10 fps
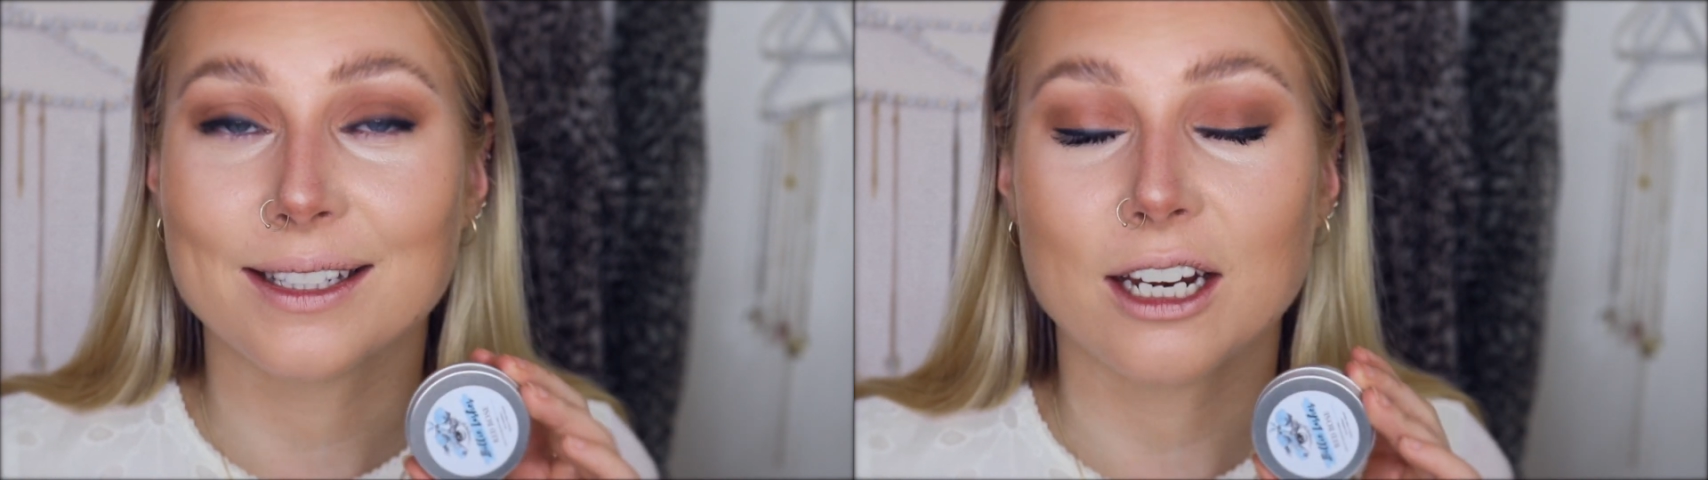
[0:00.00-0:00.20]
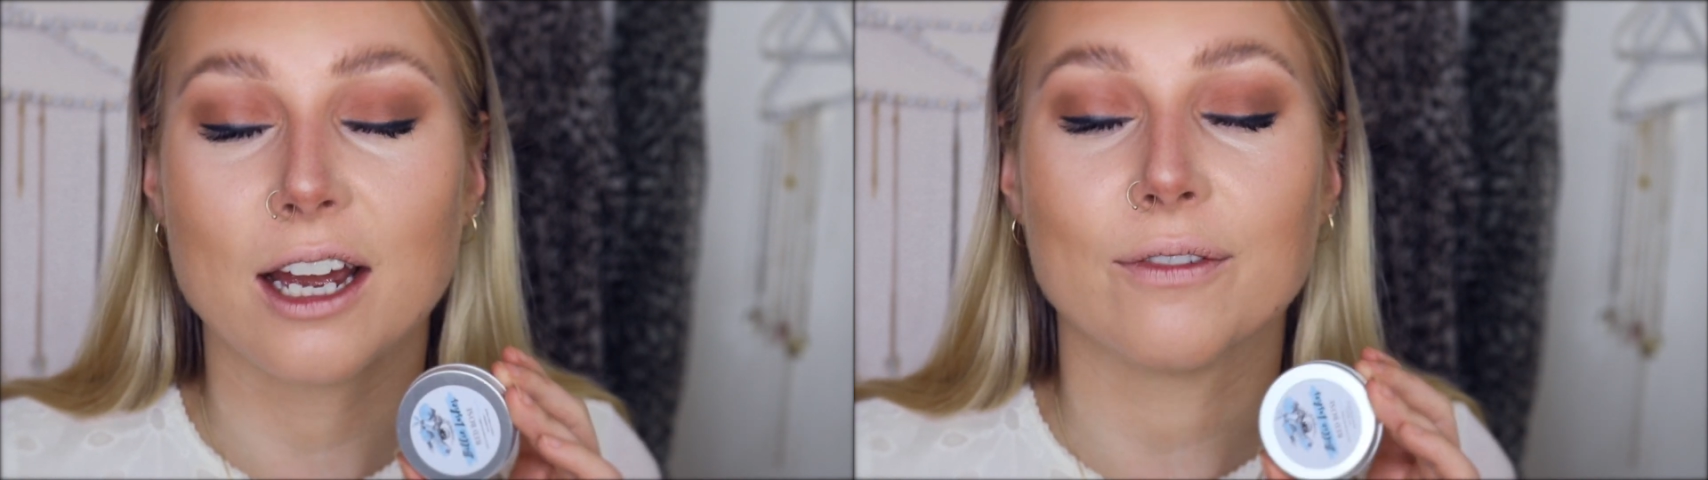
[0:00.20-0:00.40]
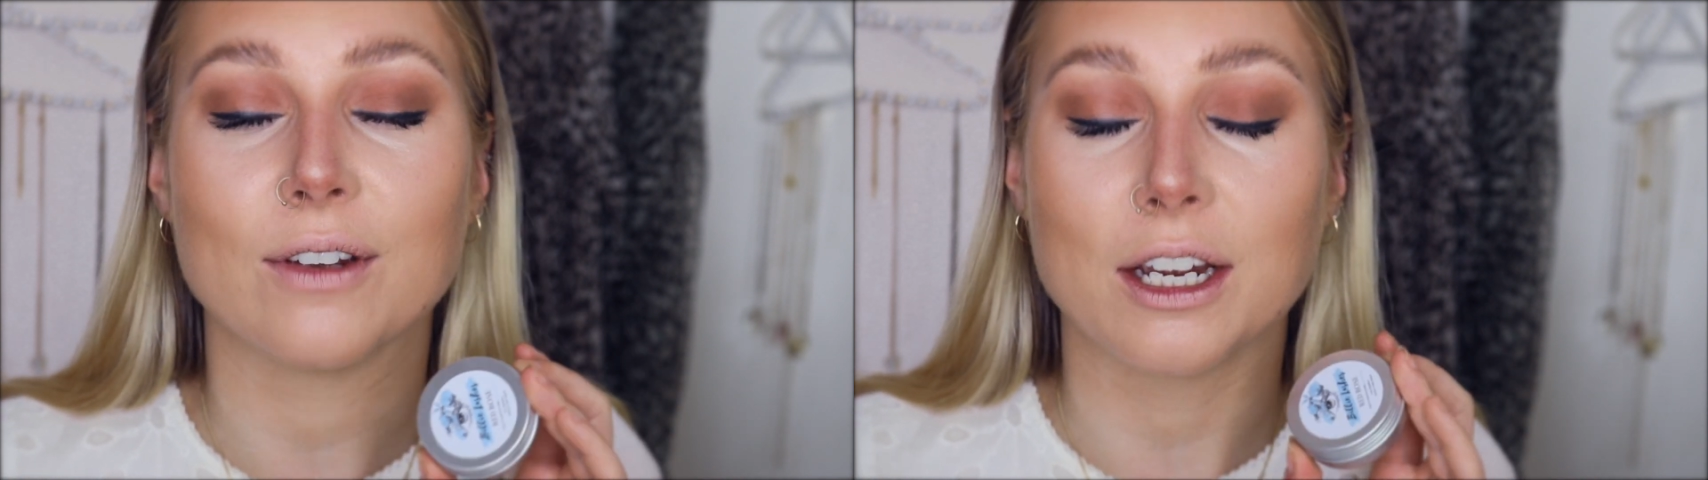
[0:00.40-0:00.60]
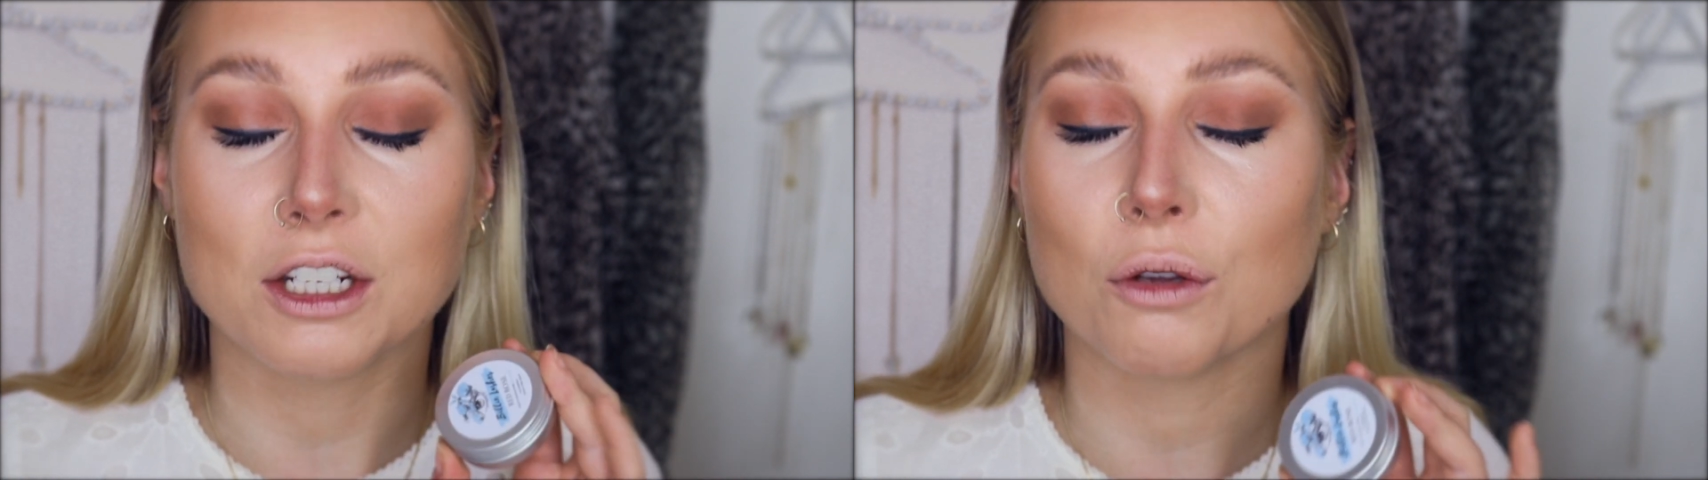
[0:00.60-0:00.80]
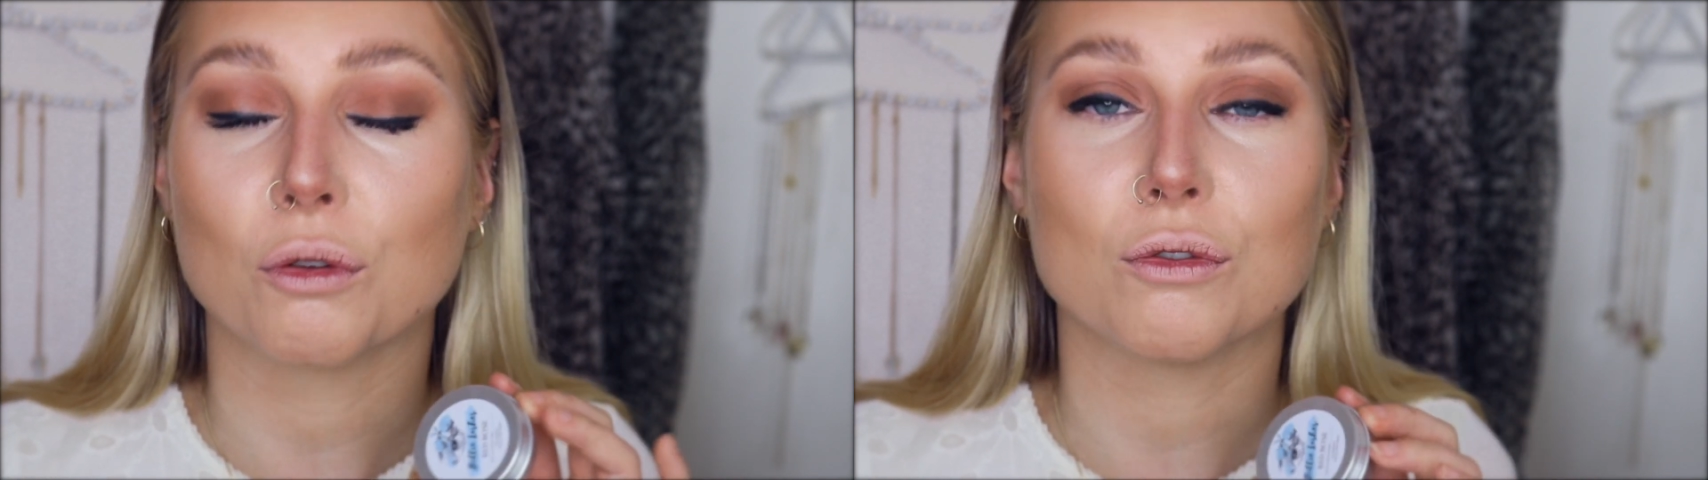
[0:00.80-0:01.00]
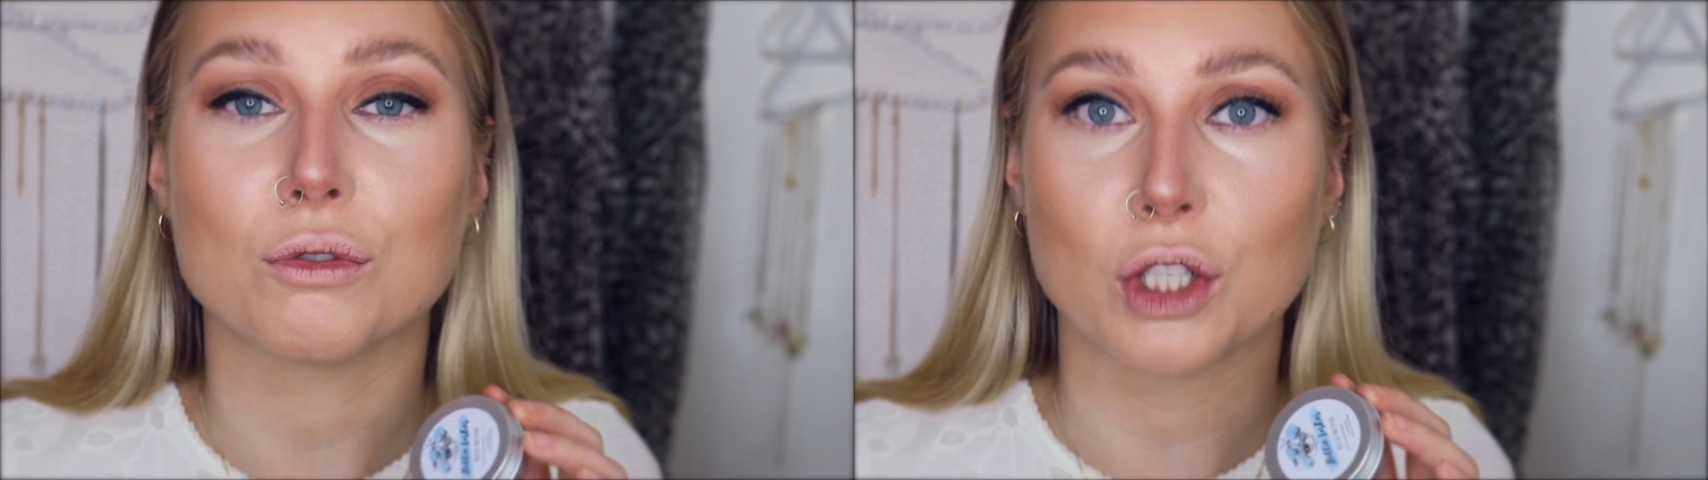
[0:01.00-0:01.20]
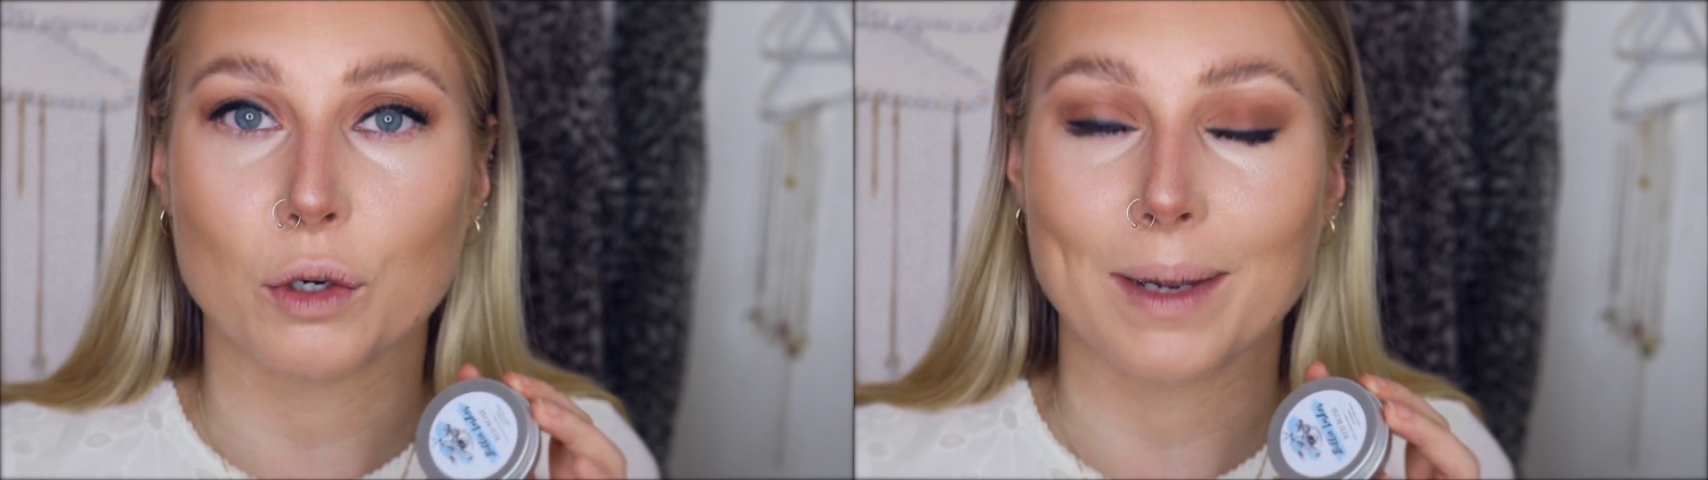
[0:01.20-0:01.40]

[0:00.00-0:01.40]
stuff. I go through so